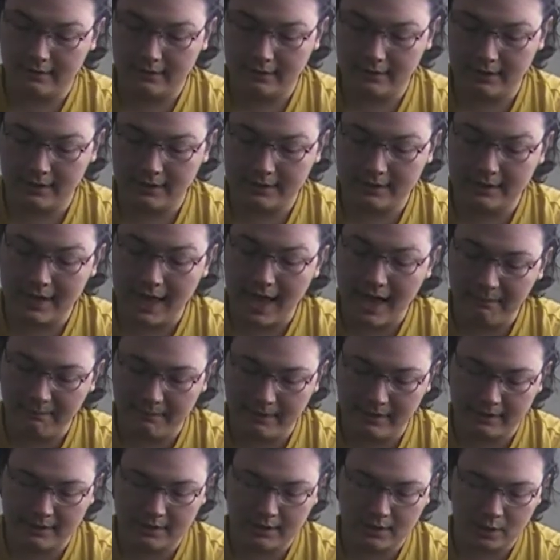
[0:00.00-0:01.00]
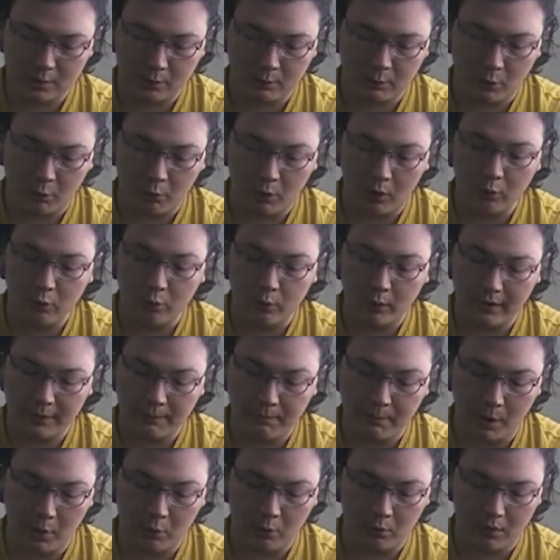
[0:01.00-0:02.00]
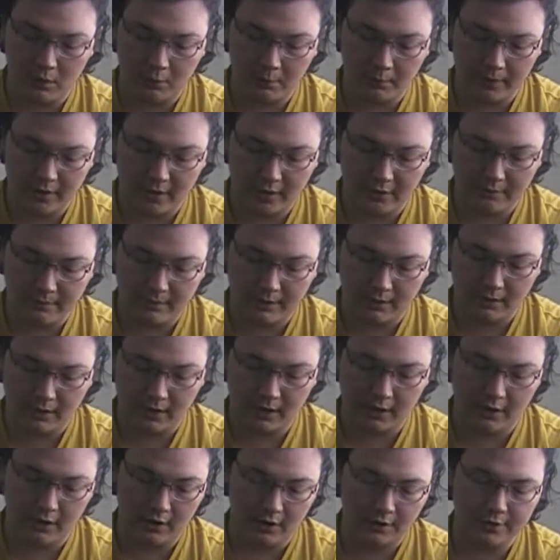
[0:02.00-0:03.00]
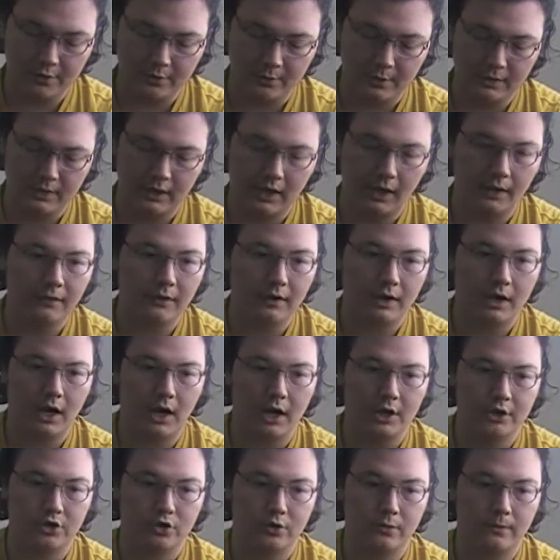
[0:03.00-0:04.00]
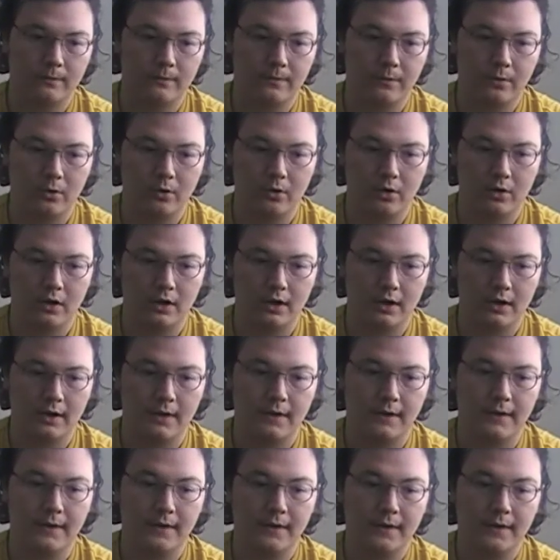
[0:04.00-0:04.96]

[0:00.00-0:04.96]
It's that basically, but one with belt, one without belt. I also unlocked the costume for